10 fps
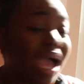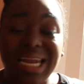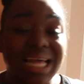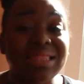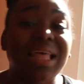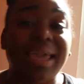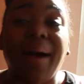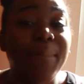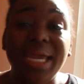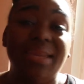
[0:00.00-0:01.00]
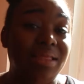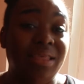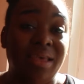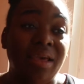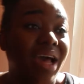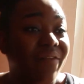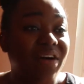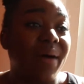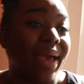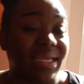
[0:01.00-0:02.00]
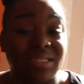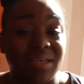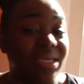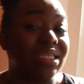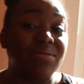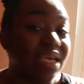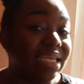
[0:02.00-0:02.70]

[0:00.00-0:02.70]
and I like immediately fall back asleep because